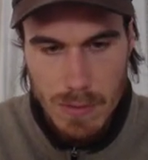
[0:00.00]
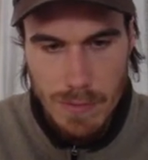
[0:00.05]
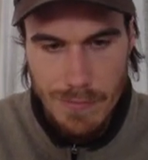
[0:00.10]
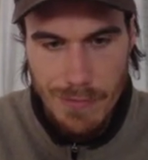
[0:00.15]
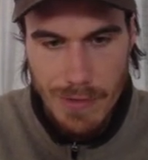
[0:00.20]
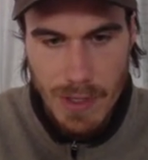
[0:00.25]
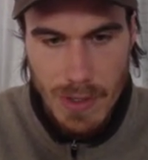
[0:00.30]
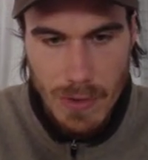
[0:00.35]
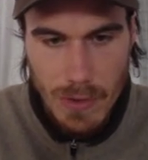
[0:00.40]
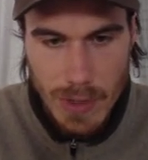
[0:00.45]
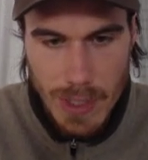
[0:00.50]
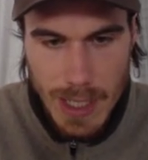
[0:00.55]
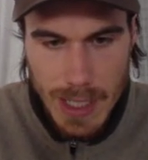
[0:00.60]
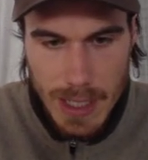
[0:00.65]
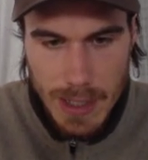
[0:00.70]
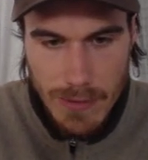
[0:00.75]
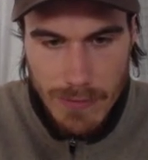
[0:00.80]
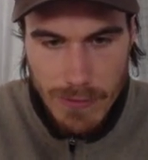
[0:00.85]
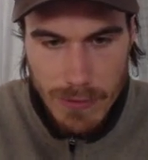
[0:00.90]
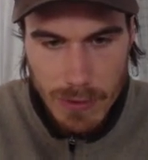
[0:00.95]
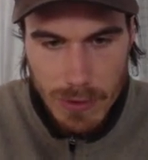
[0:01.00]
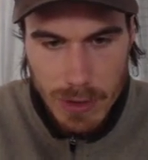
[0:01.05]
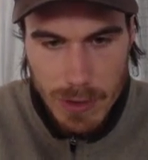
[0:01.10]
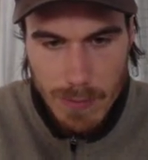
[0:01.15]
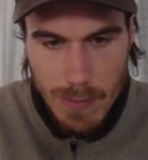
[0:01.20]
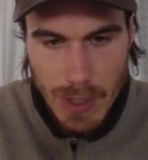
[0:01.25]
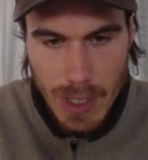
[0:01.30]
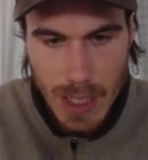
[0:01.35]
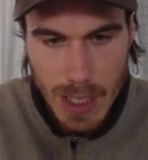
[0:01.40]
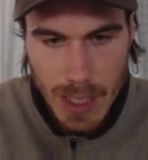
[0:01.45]
Of the organic
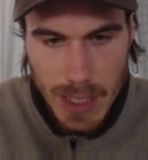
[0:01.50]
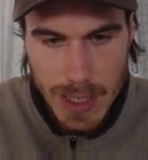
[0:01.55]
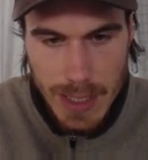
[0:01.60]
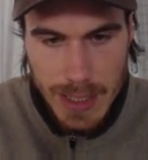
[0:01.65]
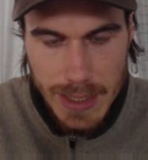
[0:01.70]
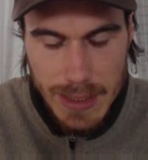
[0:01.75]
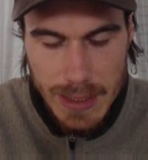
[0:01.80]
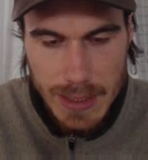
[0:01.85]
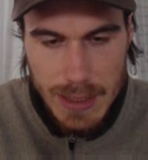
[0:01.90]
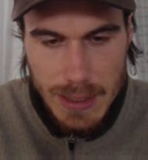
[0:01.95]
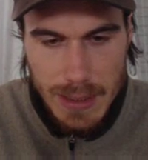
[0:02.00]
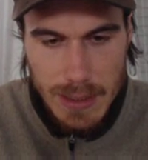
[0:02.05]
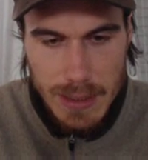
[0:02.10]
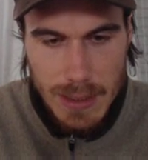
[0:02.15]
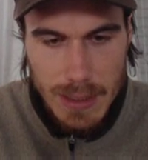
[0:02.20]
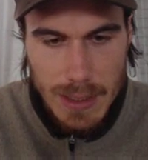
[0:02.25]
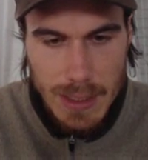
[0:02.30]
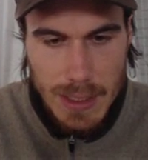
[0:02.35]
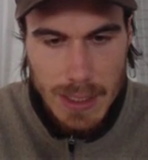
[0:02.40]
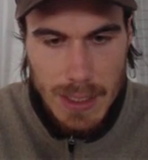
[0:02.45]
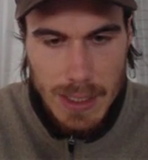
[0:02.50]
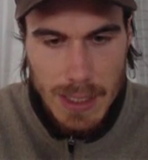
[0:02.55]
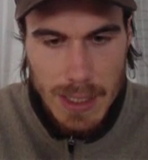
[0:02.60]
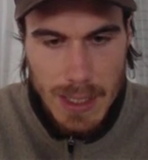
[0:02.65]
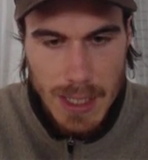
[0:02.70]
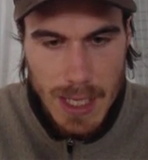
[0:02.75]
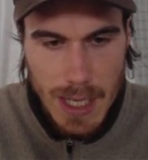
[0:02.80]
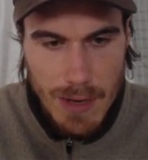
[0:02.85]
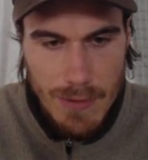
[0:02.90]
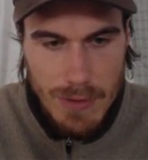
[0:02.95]
food behind
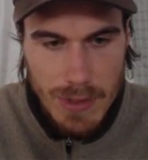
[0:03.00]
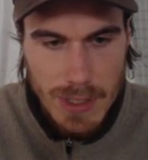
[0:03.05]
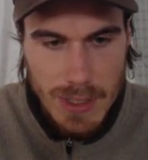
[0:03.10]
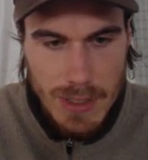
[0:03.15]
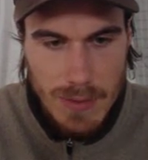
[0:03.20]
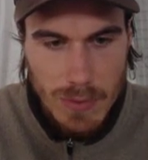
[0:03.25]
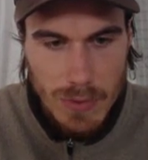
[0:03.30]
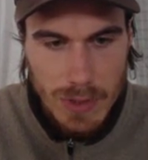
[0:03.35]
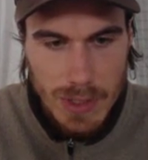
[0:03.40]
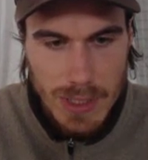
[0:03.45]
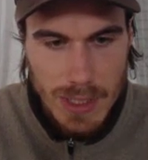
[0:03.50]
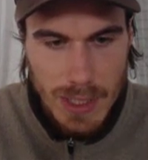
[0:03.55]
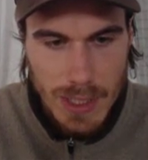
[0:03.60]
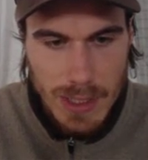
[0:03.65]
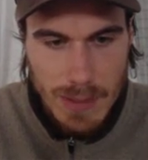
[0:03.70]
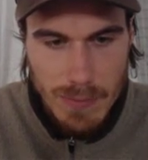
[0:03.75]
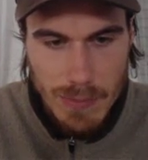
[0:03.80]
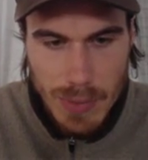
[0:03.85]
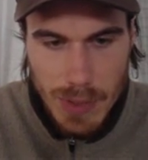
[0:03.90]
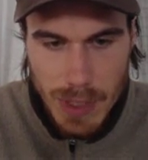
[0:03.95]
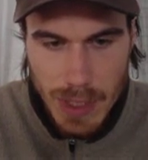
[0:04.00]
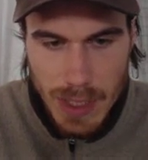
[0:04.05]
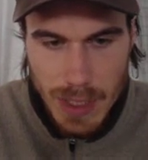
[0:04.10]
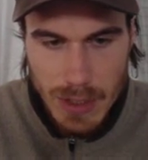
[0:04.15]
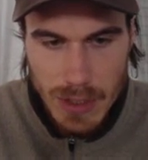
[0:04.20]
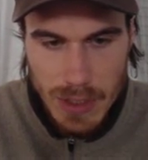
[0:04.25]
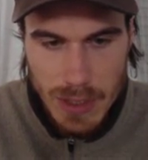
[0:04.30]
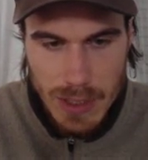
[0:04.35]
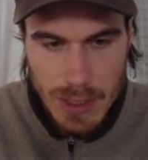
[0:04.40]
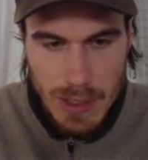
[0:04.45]
the irresistible desire to
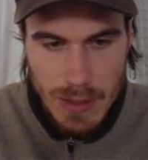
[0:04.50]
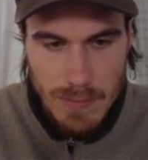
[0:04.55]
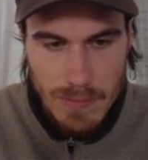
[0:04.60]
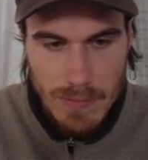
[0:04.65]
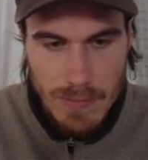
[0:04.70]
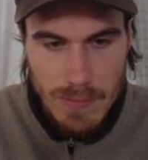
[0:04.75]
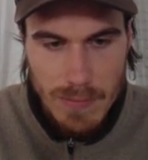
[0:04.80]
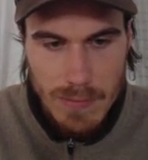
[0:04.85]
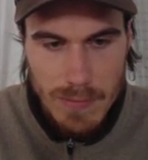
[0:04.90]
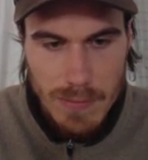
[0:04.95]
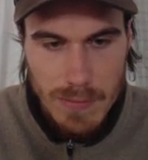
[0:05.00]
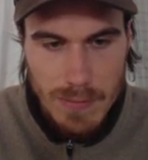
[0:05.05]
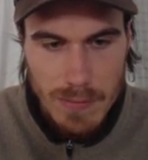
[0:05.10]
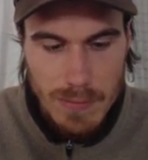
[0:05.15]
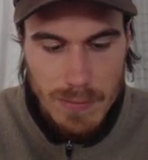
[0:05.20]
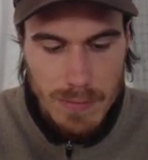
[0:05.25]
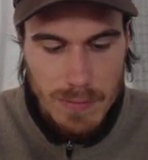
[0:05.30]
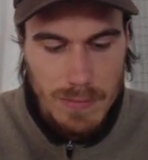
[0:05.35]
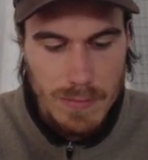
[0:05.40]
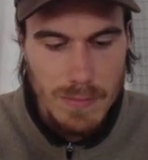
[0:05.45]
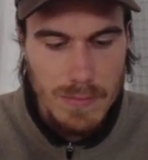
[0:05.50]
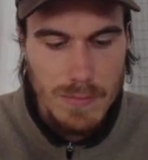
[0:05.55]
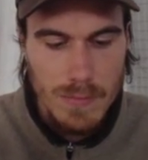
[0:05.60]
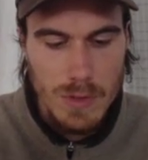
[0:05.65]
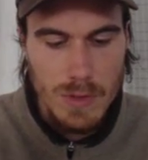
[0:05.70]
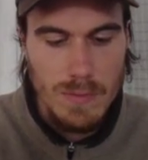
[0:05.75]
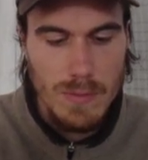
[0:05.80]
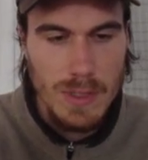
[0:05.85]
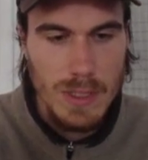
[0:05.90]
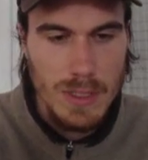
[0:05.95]
purchase them.
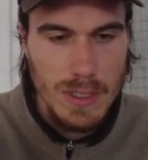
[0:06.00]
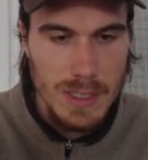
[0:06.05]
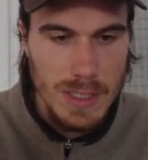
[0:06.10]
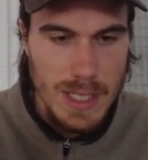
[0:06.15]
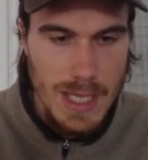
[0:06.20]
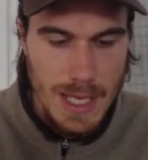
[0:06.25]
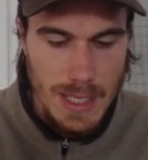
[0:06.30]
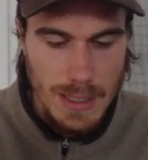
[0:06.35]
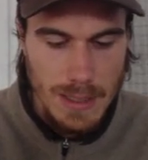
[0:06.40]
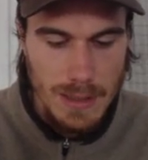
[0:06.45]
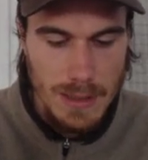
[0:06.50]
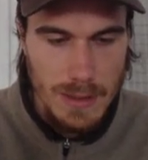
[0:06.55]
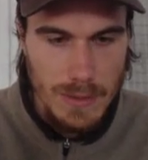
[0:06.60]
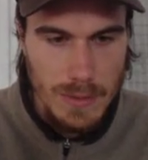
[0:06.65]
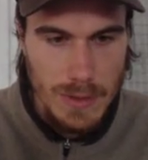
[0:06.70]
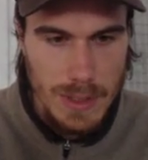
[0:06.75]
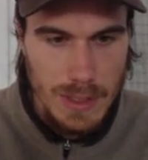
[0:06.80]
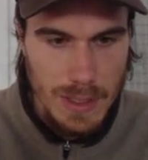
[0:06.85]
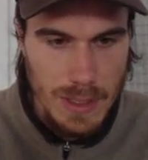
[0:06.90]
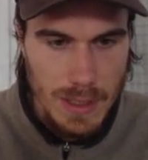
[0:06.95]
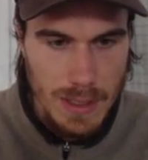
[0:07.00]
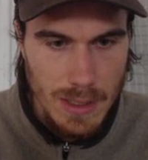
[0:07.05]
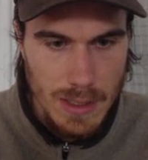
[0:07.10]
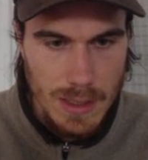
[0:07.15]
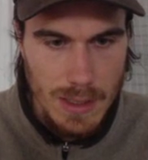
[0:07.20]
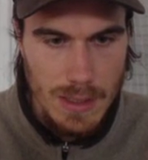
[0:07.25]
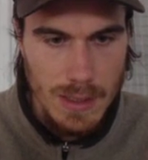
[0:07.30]
Purchase it, let's see.